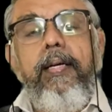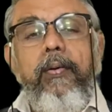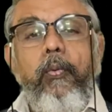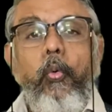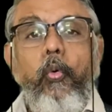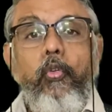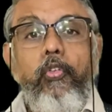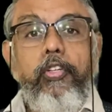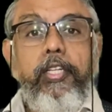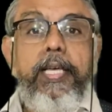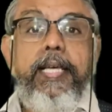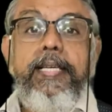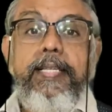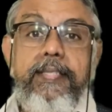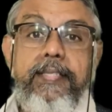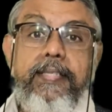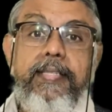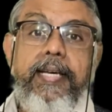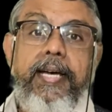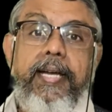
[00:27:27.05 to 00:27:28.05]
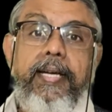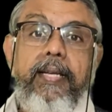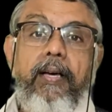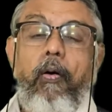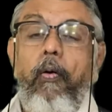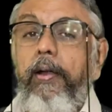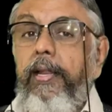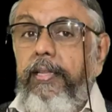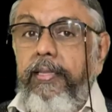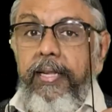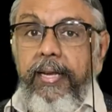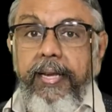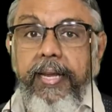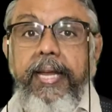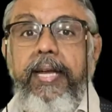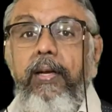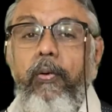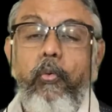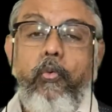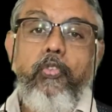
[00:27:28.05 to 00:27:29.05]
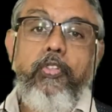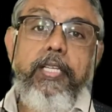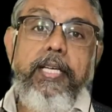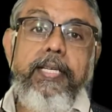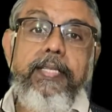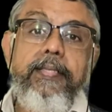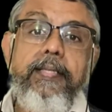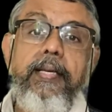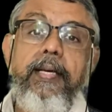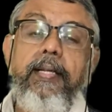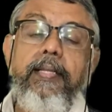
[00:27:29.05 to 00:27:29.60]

who says that, or in the night who says